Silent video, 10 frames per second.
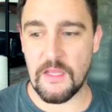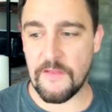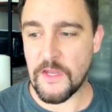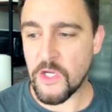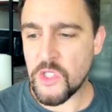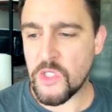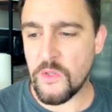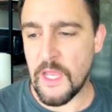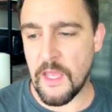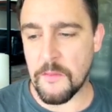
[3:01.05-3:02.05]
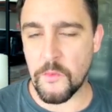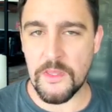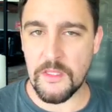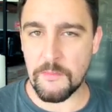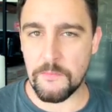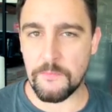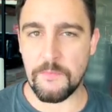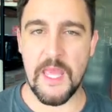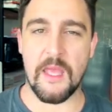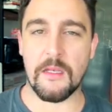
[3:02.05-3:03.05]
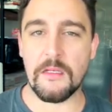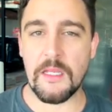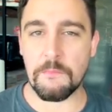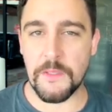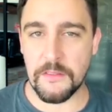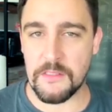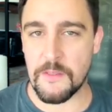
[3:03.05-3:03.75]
If I go too ham with the pen, it kills the